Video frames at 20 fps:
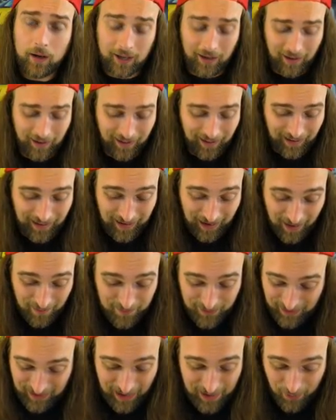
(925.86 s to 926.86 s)
like,
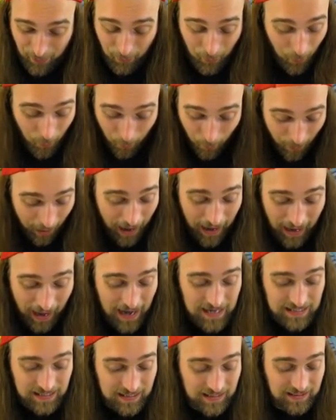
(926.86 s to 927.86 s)
I, I, don't know why
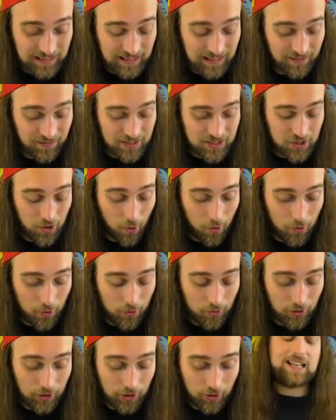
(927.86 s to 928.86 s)
I didn't think of this card
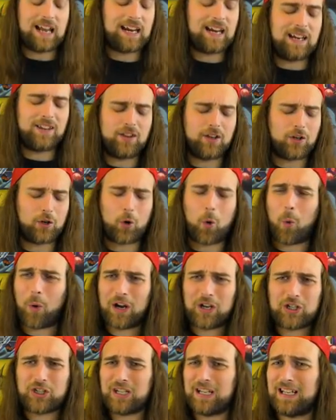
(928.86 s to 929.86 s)
earlier. Taking the
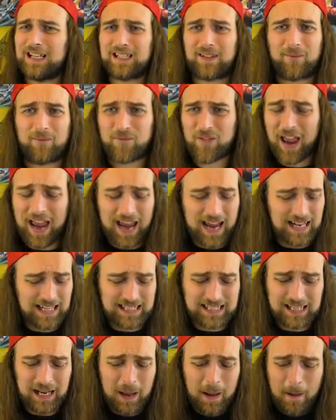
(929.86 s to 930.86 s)
Dekoichis,
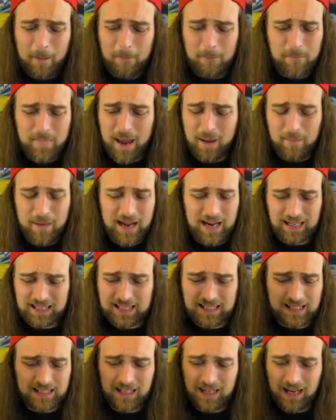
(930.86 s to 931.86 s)
Fates,
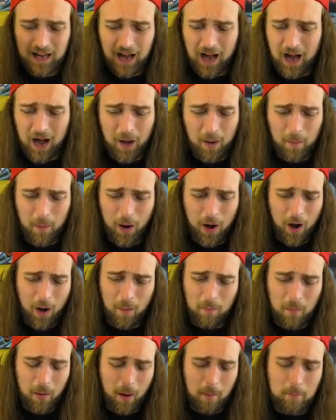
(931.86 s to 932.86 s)
Mimics, um,
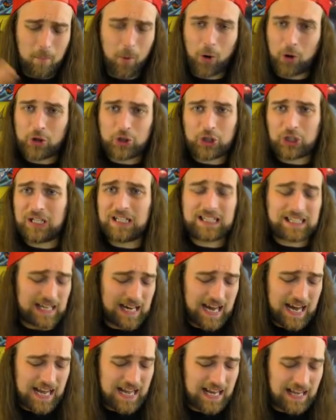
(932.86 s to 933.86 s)
um, a Merchant,
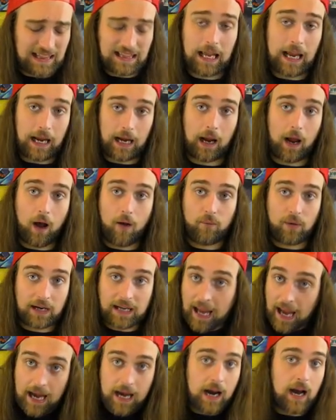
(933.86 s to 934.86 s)
anything of a
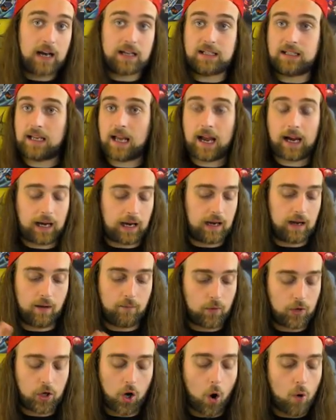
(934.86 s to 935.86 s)
Chaos deck and
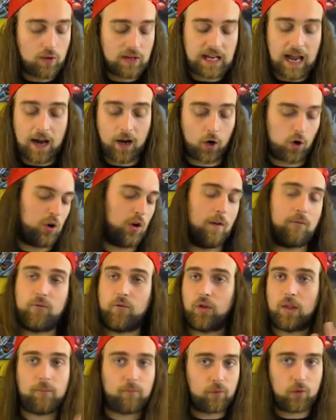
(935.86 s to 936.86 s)
of a Goat deck or a
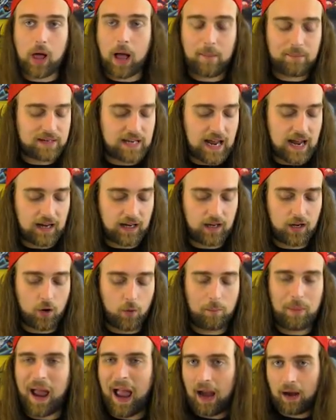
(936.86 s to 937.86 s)
Flip Flop deck, you
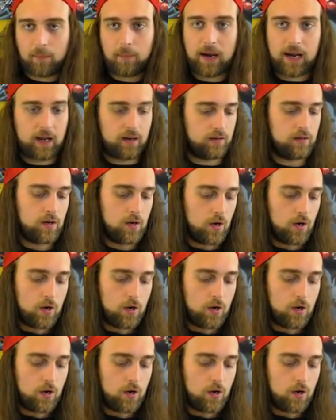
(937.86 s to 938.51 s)
know, Pac-Man,